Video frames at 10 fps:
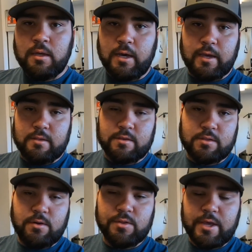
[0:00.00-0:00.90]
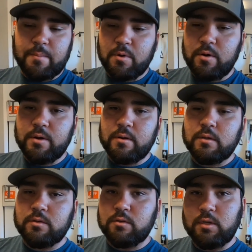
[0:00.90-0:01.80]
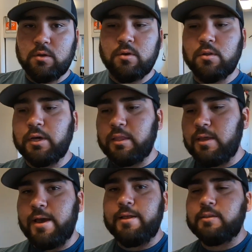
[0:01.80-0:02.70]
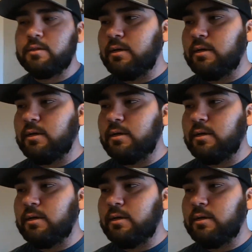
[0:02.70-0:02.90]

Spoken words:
I installed that part, so you can go and look at that,